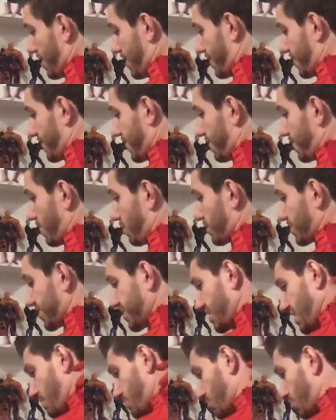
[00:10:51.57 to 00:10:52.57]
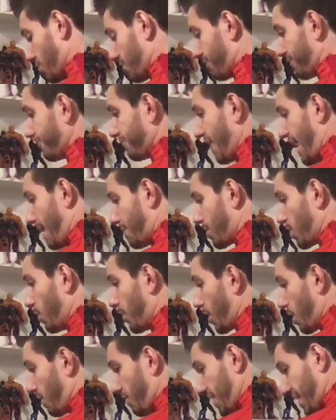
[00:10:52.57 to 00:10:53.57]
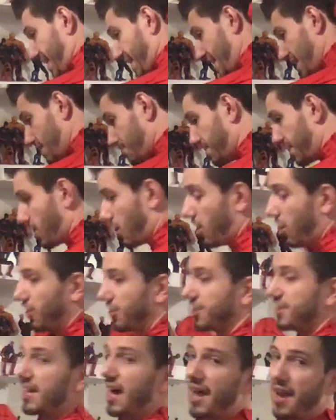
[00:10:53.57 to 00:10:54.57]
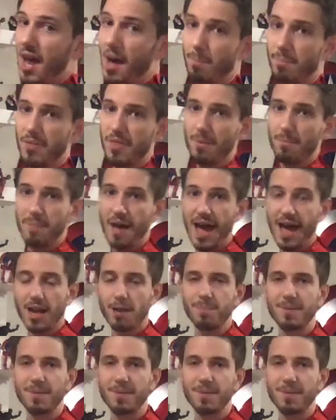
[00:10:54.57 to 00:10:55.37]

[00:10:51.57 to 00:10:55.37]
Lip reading: that there was some sort of flap going over to keep it all done up in the back.